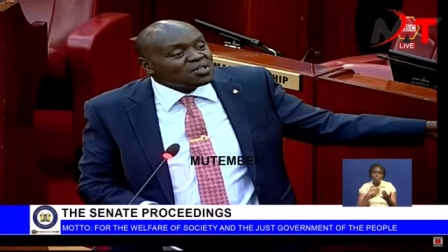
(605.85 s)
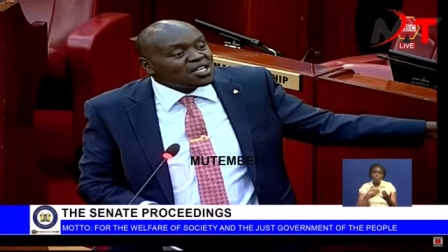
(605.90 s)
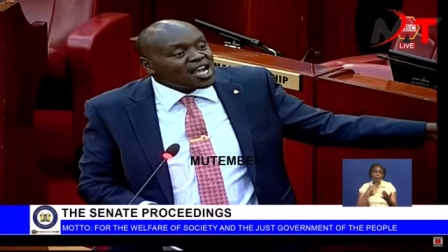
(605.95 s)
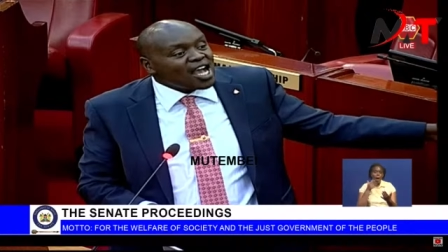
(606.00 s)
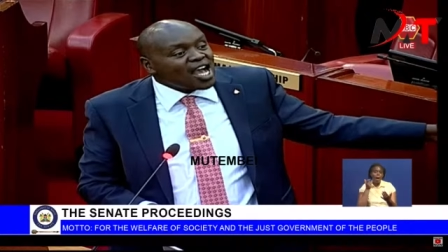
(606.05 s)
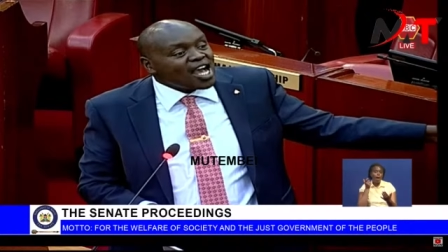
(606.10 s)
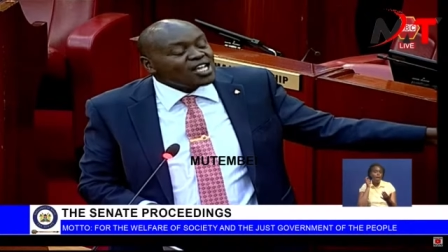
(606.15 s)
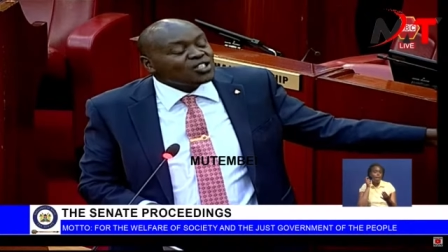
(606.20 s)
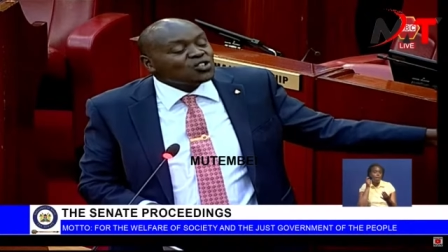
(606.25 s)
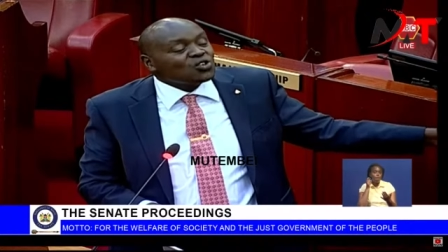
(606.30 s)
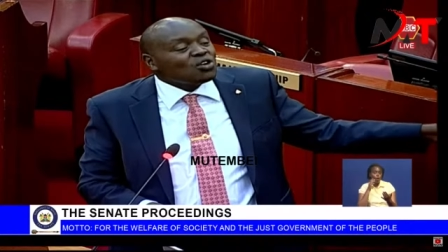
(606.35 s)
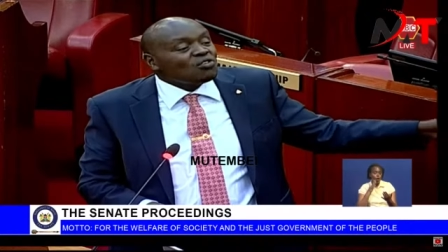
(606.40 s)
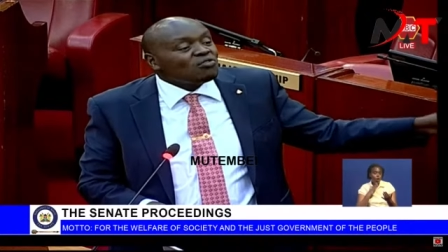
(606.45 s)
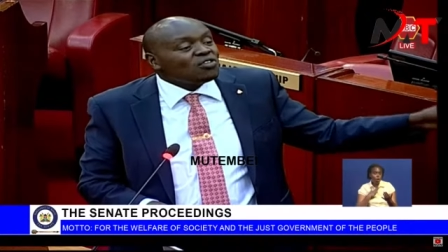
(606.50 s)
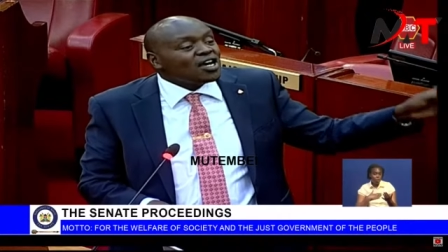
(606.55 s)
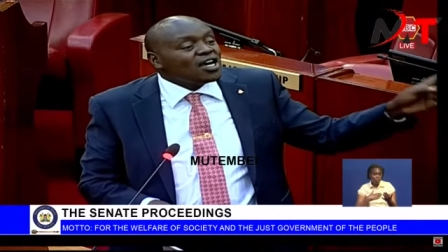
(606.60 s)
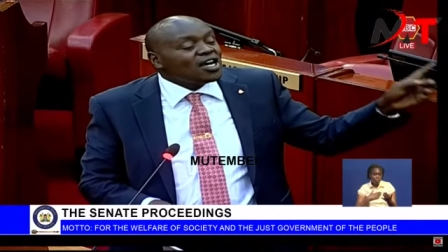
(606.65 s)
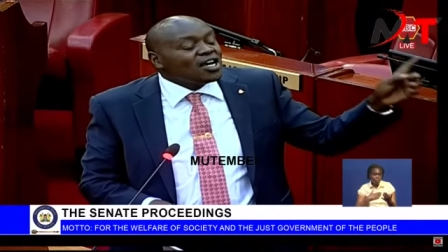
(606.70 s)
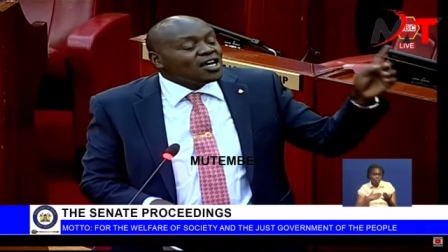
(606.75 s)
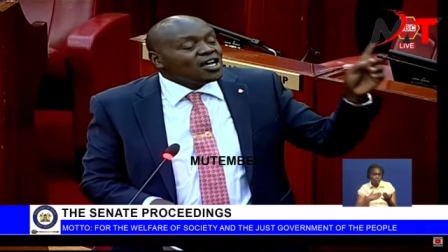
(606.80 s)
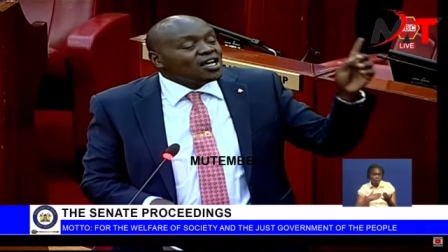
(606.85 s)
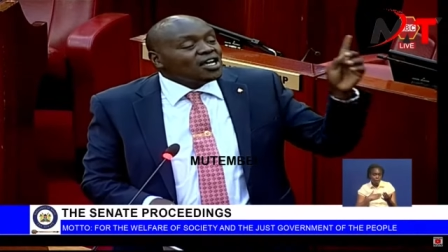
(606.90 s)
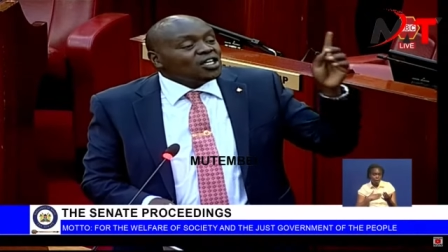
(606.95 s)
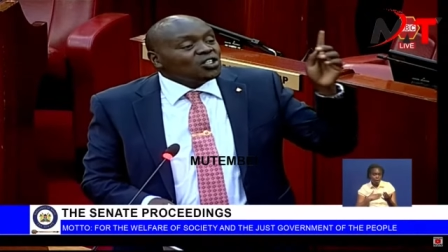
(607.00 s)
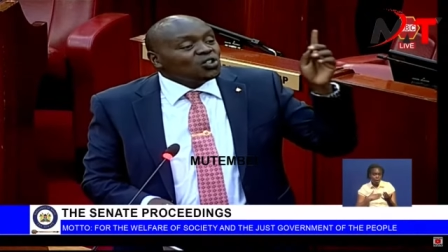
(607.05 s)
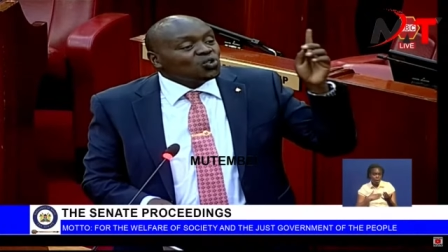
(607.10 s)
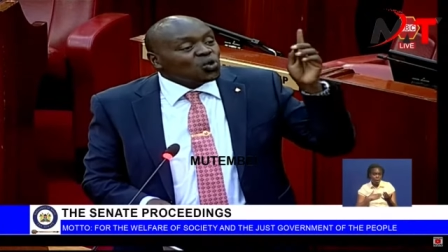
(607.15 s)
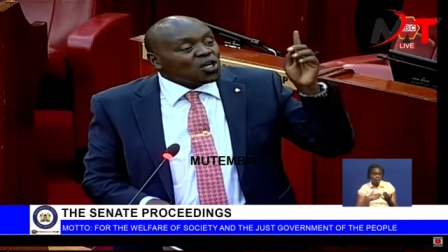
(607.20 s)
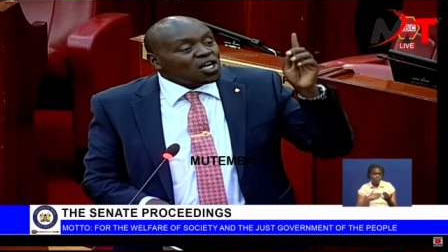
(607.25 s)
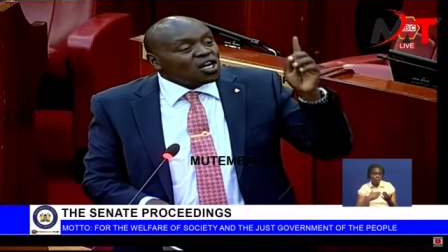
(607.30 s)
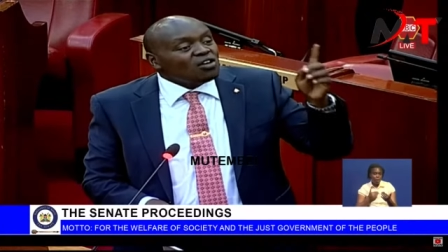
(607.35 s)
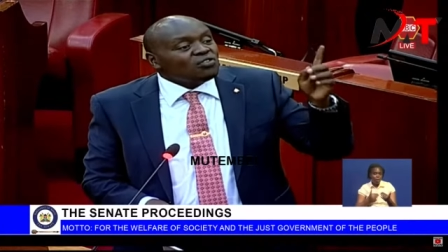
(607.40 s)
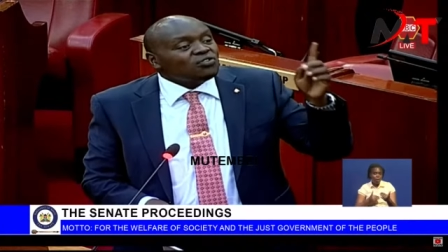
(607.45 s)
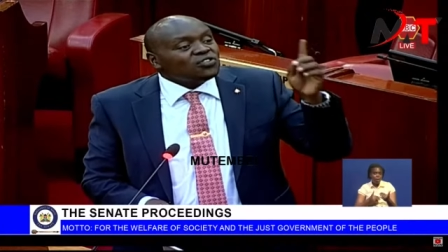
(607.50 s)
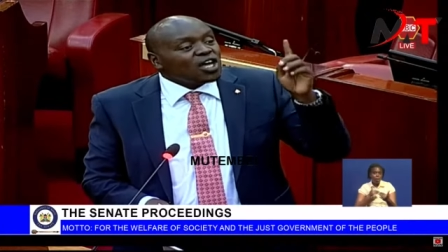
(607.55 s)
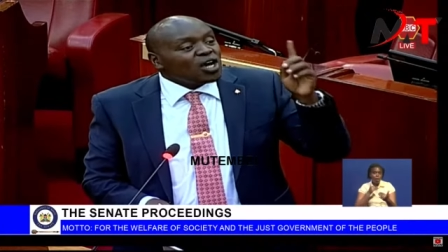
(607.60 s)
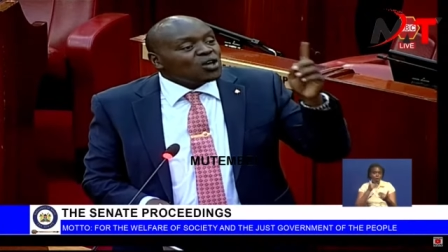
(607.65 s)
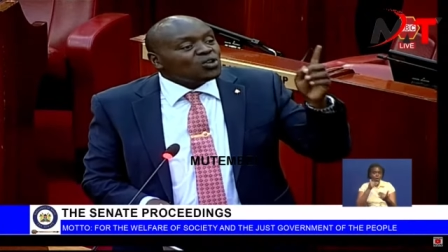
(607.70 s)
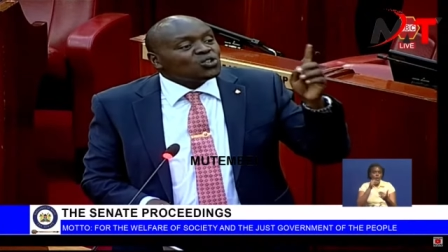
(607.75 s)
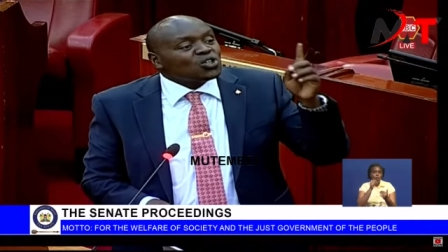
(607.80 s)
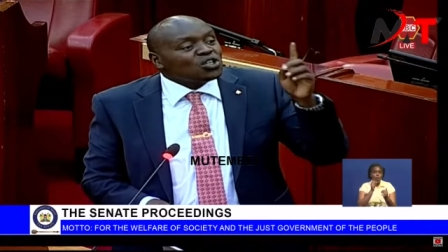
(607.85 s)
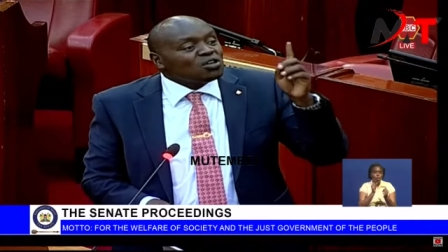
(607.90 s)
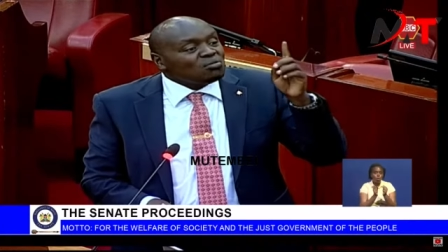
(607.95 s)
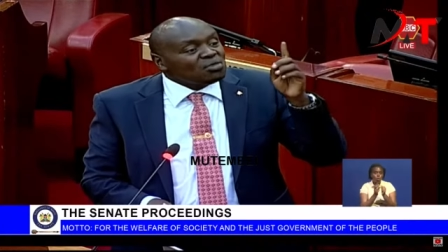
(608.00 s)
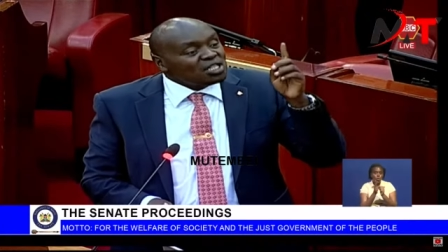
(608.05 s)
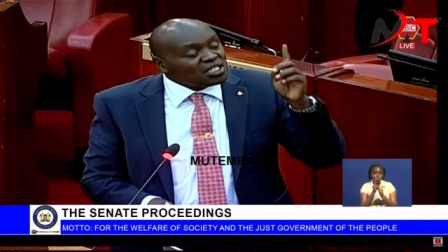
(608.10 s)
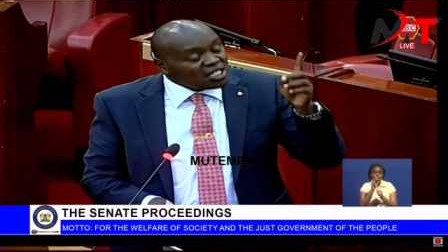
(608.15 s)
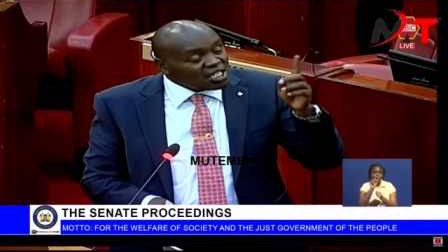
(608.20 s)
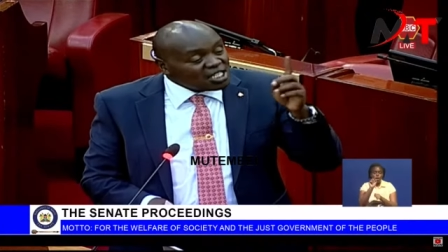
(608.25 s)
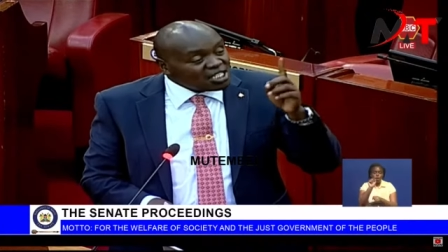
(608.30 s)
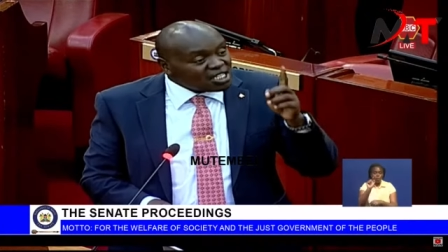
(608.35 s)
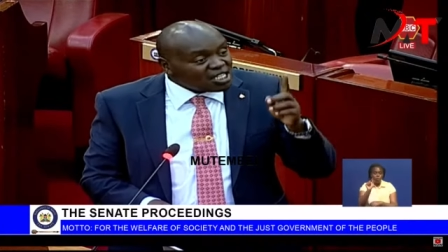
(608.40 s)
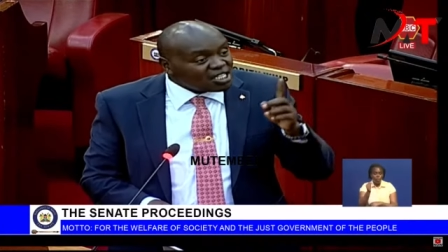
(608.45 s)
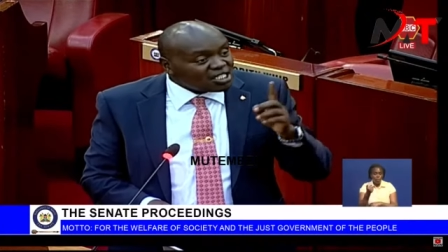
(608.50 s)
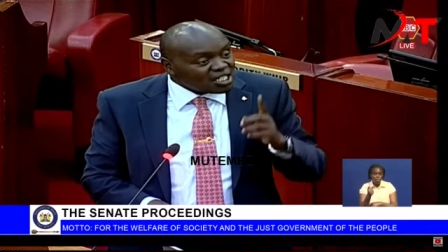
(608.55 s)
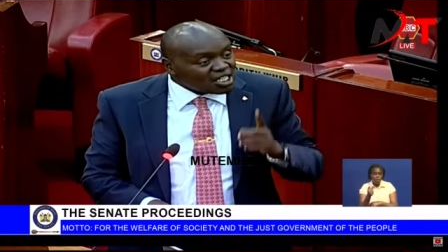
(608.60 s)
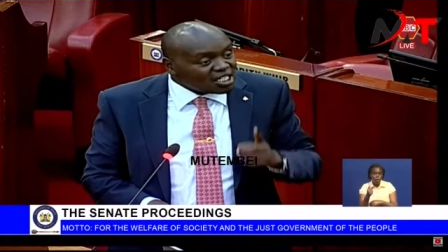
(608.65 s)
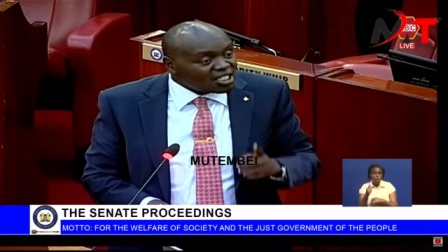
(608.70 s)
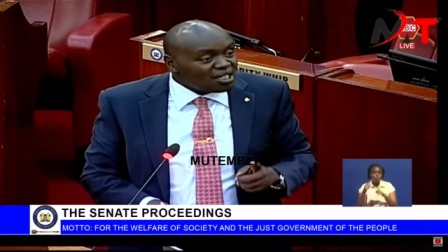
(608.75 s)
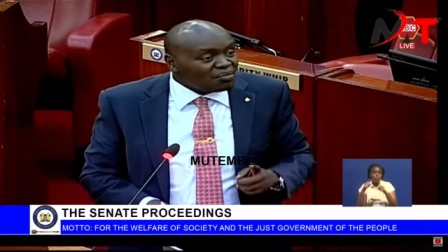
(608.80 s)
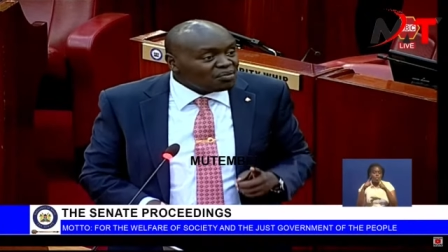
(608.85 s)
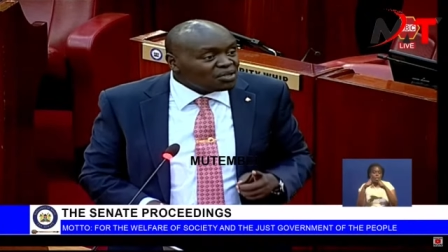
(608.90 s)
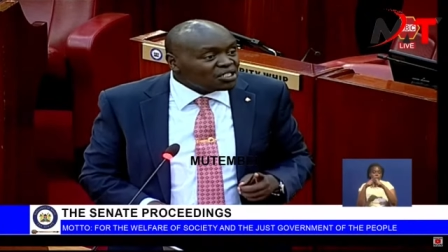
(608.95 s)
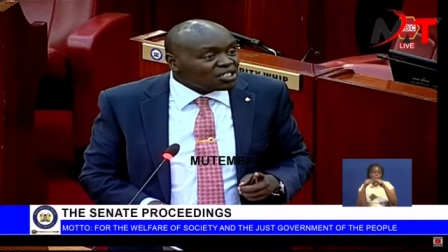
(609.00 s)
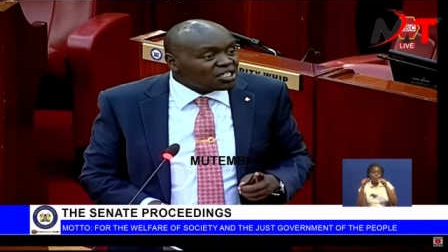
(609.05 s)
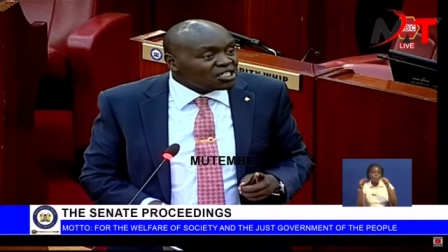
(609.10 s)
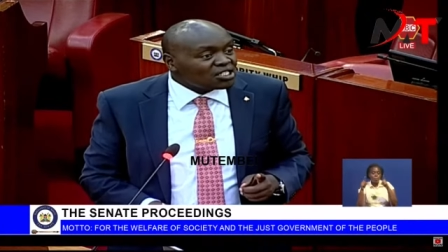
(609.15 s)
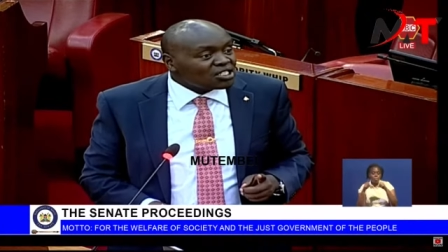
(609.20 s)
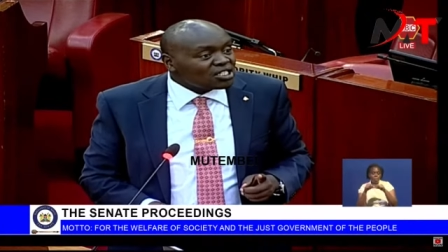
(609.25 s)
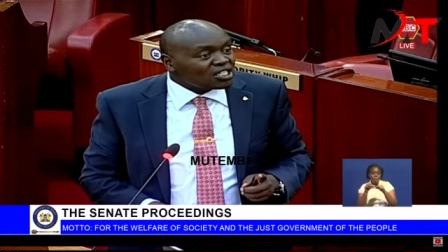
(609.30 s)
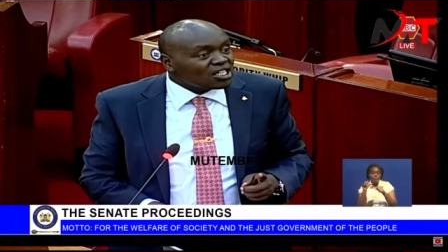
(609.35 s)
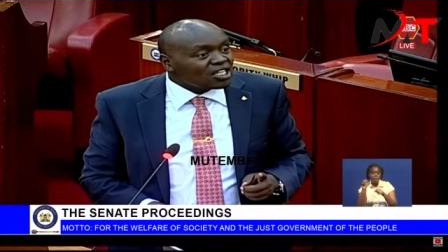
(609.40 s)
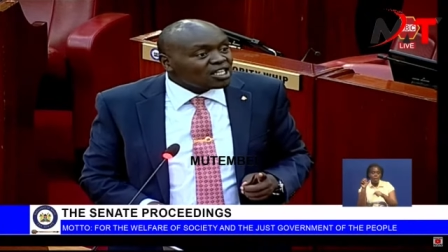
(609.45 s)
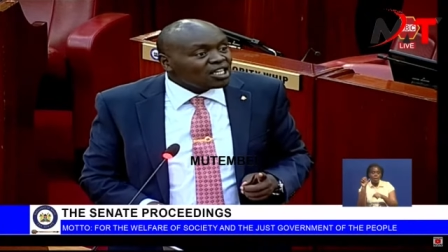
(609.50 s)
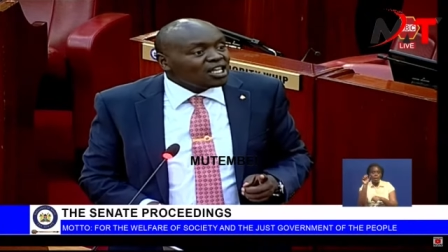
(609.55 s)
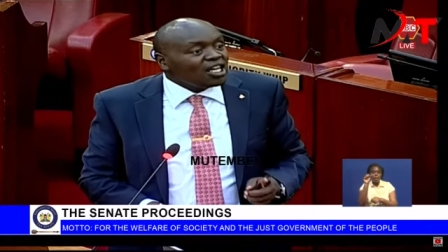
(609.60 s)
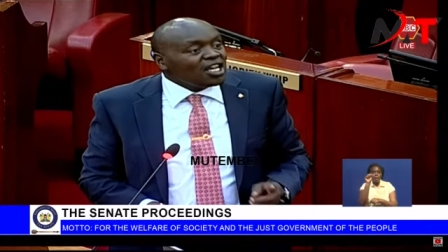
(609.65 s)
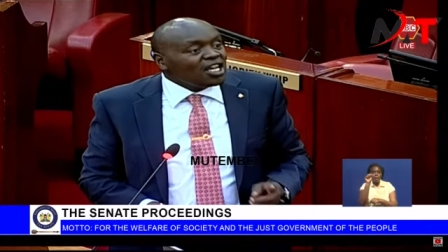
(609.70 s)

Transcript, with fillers: Speaker, has over 12,000 messages, SMSs.